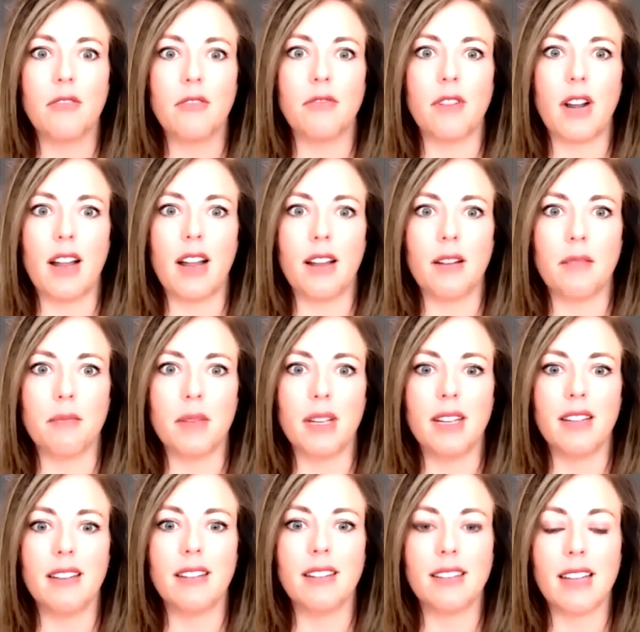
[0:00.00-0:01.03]
from
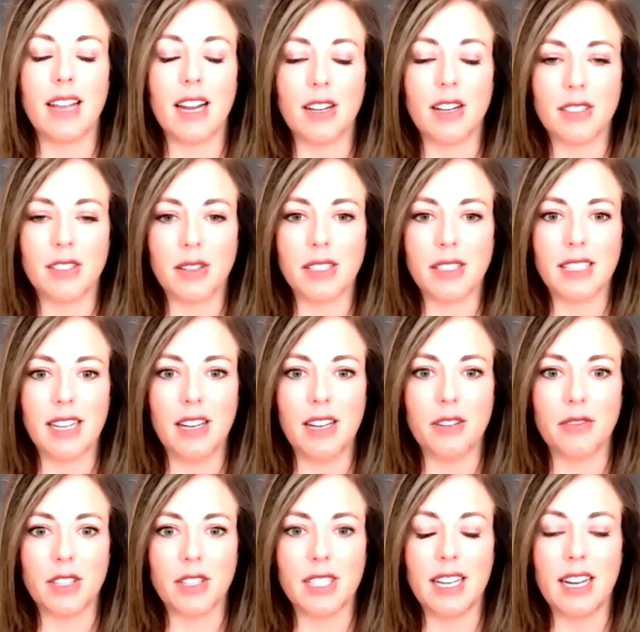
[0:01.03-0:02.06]
Arizona State
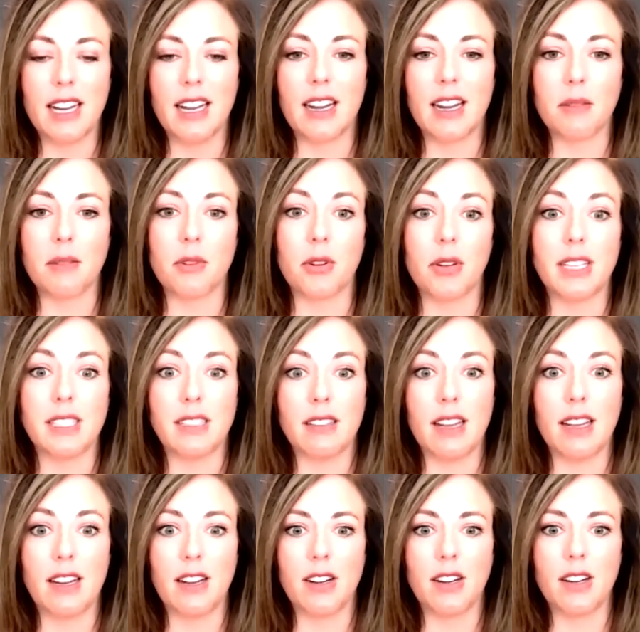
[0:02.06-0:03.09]
University, and I'm going to
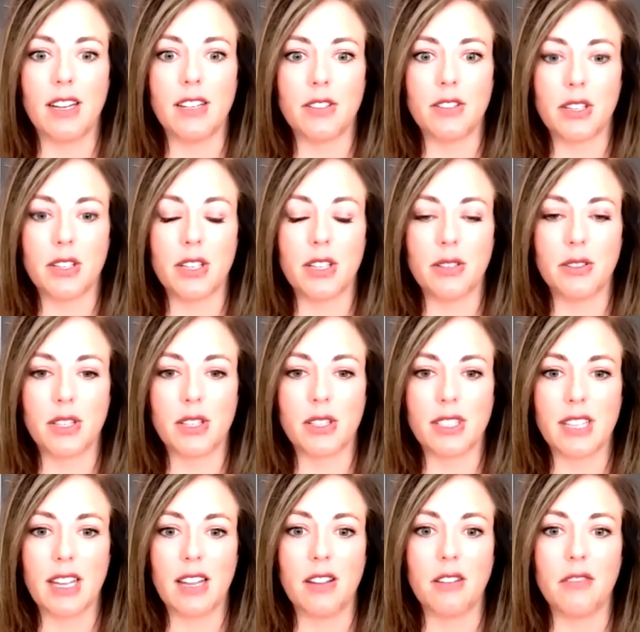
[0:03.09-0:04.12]
let her introduce
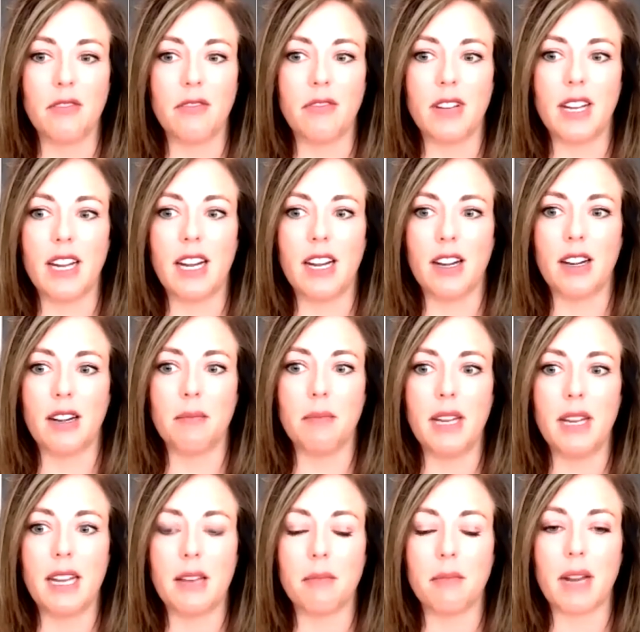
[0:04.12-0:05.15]
herself here in a
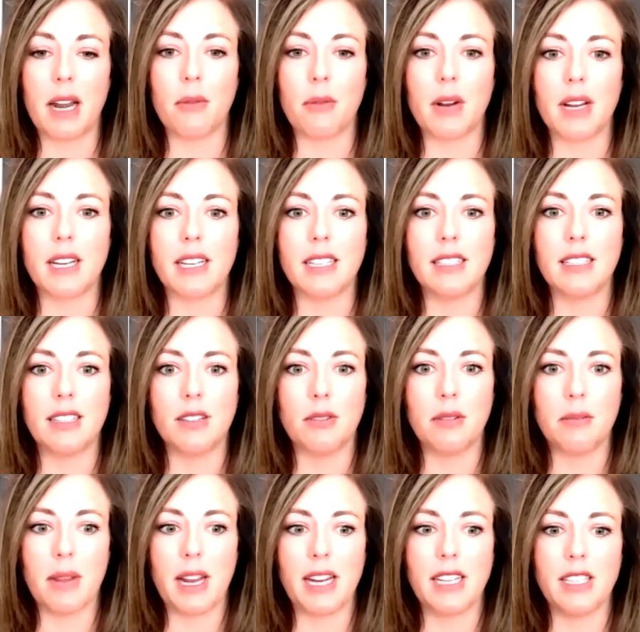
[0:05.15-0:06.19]
minute, but I wanted to
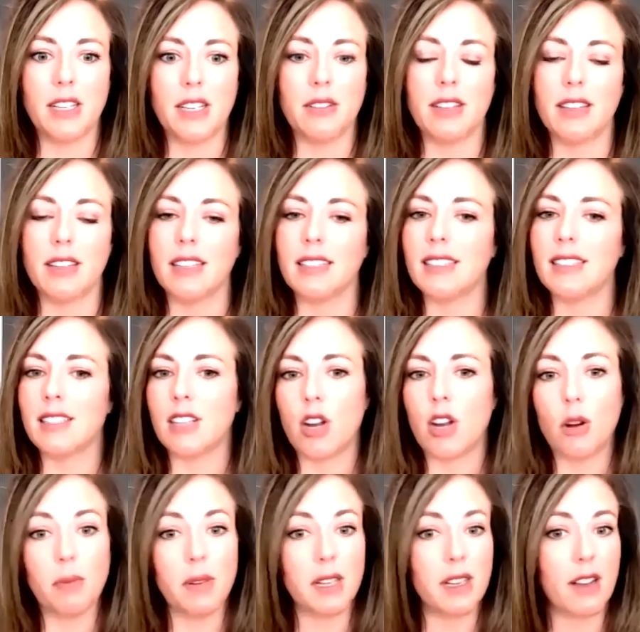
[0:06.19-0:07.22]
remind you that this is an
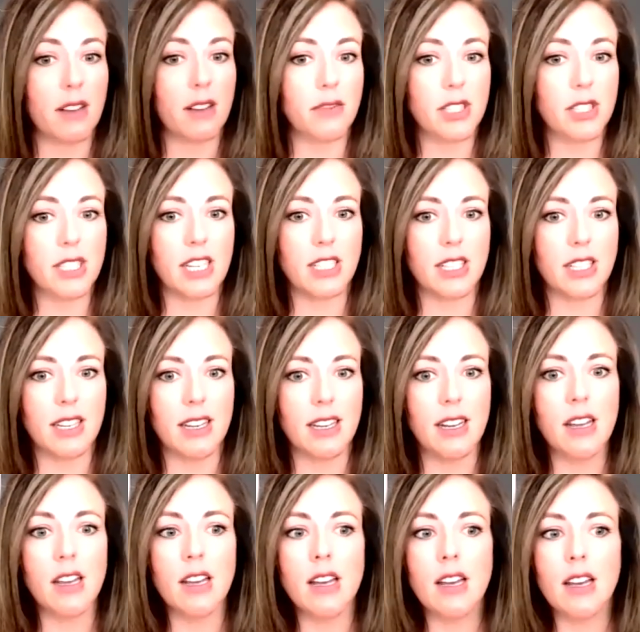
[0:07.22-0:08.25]
open
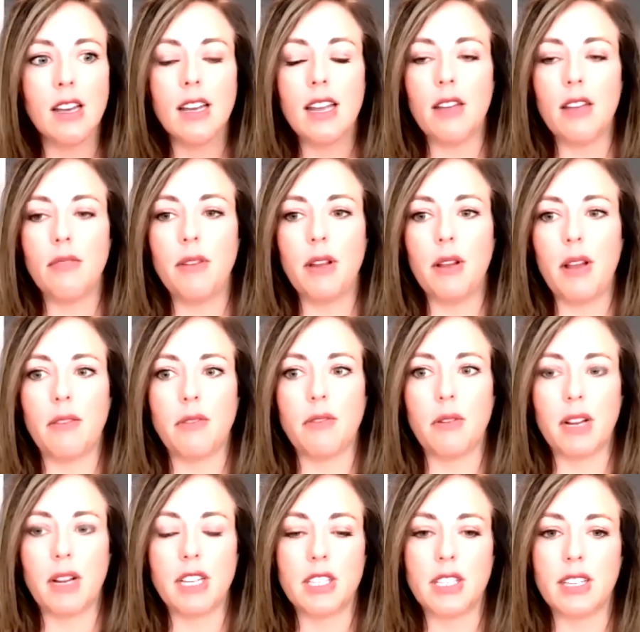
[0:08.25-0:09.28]
conversation. If you have
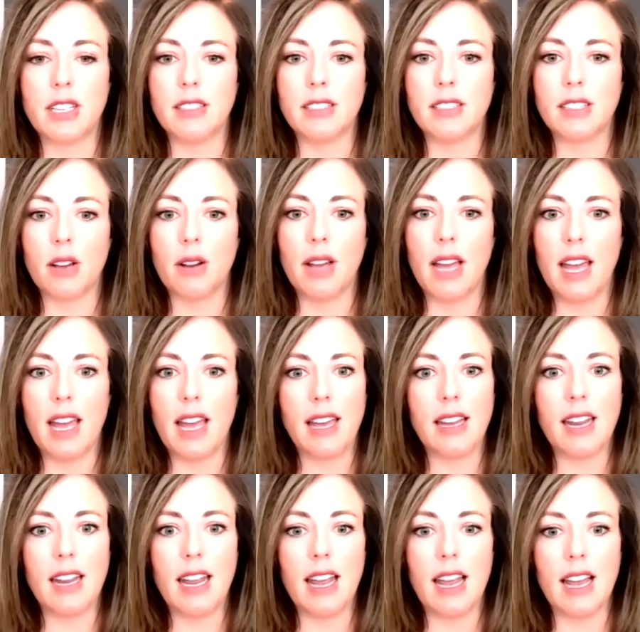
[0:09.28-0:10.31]
questions, go
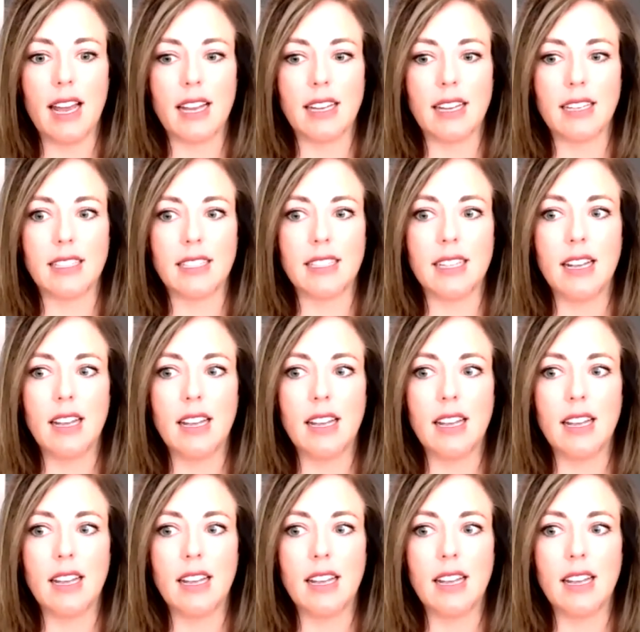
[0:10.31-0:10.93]
ahead and